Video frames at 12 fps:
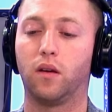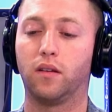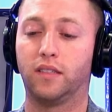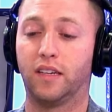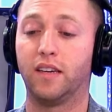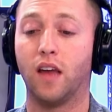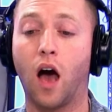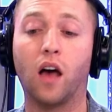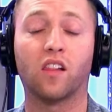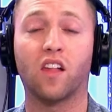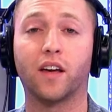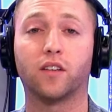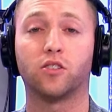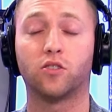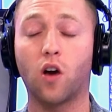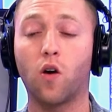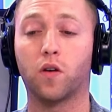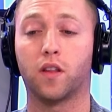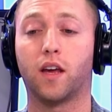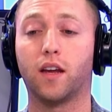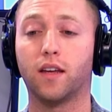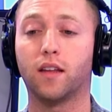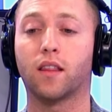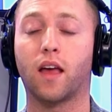did not like Stone, and they
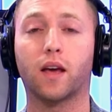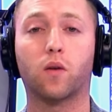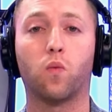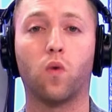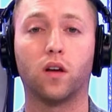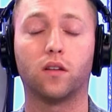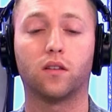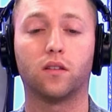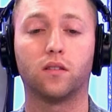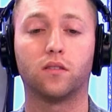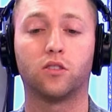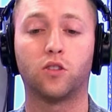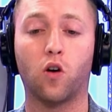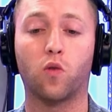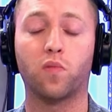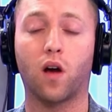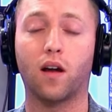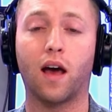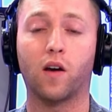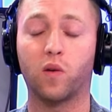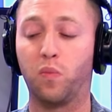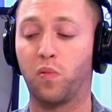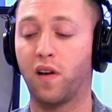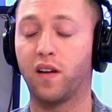didn't like what Stone brought out
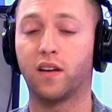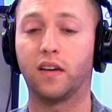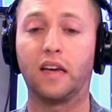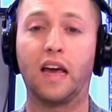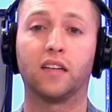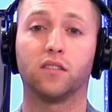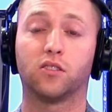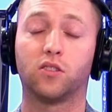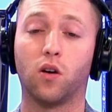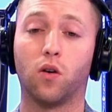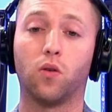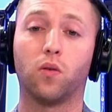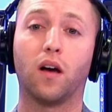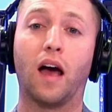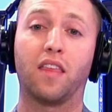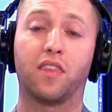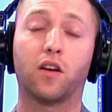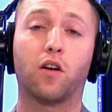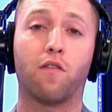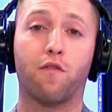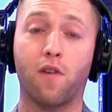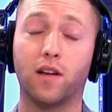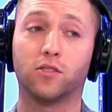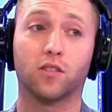of Brittany, and so I think her
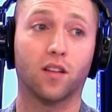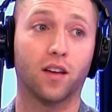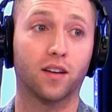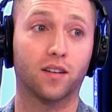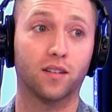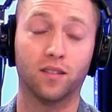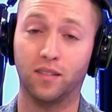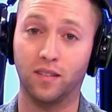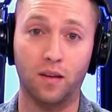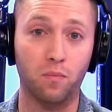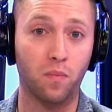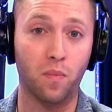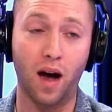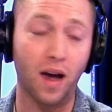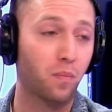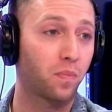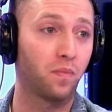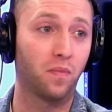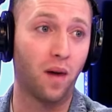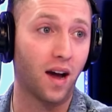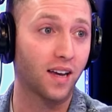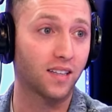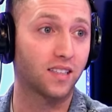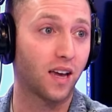friends are like, my
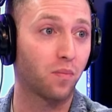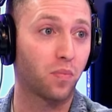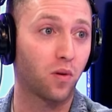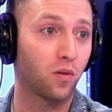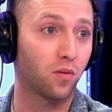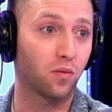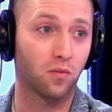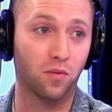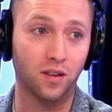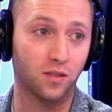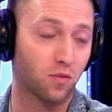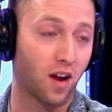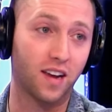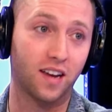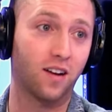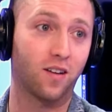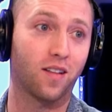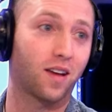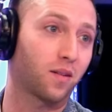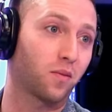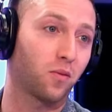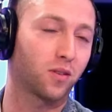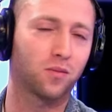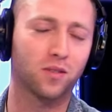example is right here.
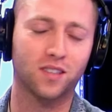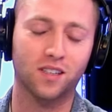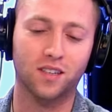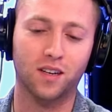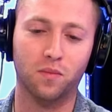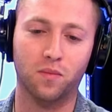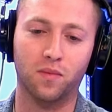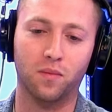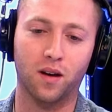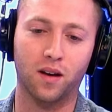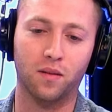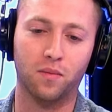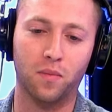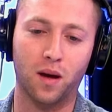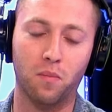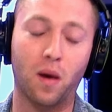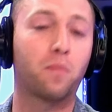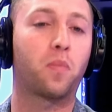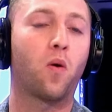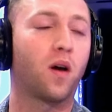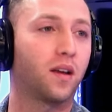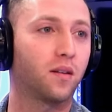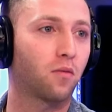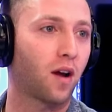Mm-hmm. Like what's that saying? My
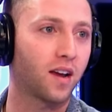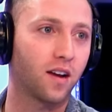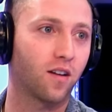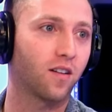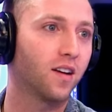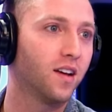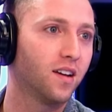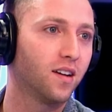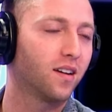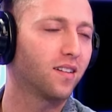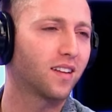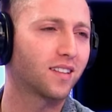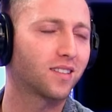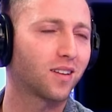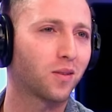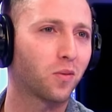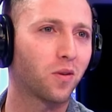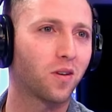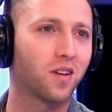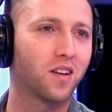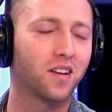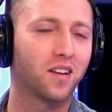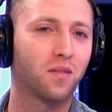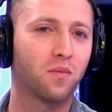point right here. Mm-hmm. That's not the word.
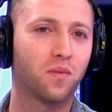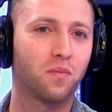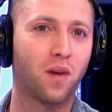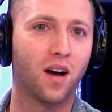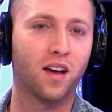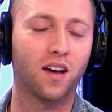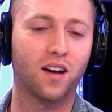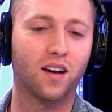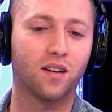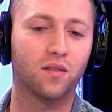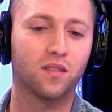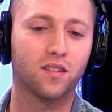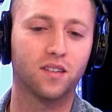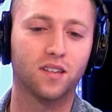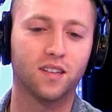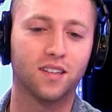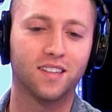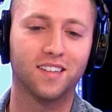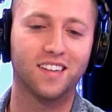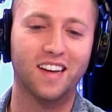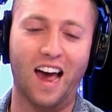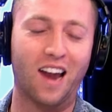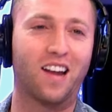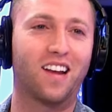My
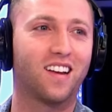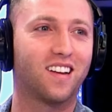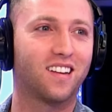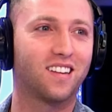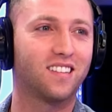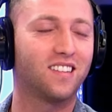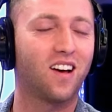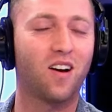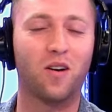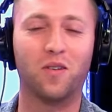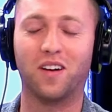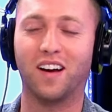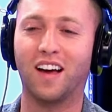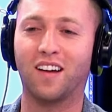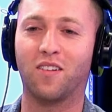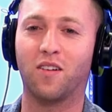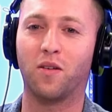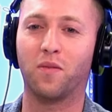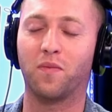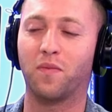reasoning or something. I don't know.